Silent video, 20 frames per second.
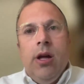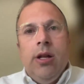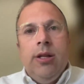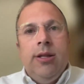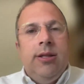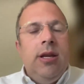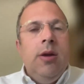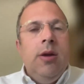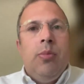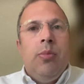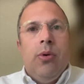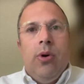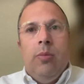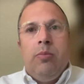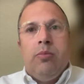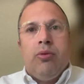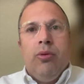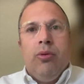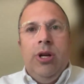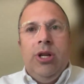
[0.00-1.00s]
a deeper
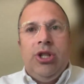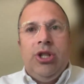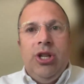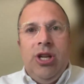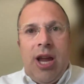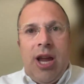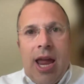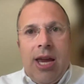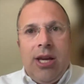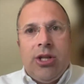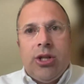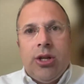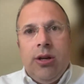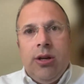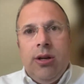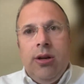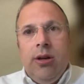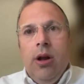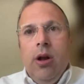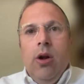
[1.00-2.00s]

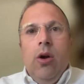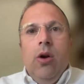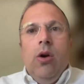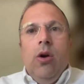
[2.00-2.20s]
appreciation